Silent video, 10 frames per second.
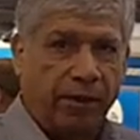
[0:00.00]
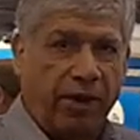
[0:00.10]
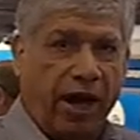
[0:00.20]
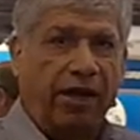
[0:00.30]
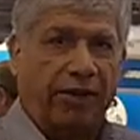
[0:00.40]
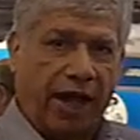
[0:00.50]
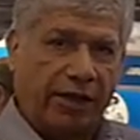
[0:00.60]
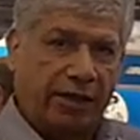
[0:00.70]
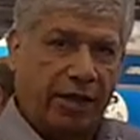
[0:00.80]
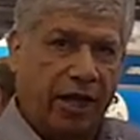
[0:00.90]
Okay, and
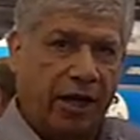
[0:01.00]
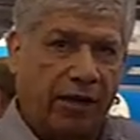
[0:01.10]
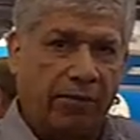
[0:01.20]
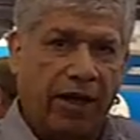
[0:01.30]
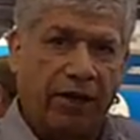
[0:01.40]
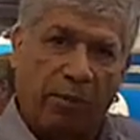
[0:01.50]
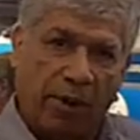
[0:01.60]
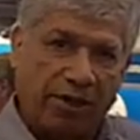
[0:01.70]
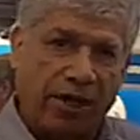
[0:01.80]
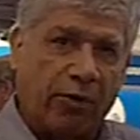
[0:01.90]
that's the
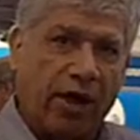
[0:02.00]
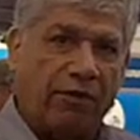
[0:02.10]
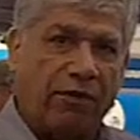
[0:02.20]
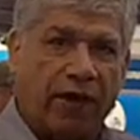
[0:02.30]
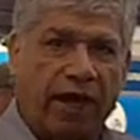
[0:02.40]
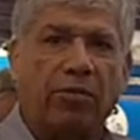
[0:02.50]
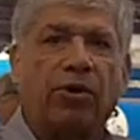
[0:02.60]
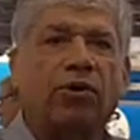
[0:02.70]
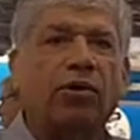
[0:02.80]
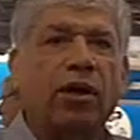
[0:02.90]
information that we have
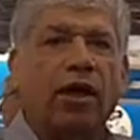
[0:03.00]
available.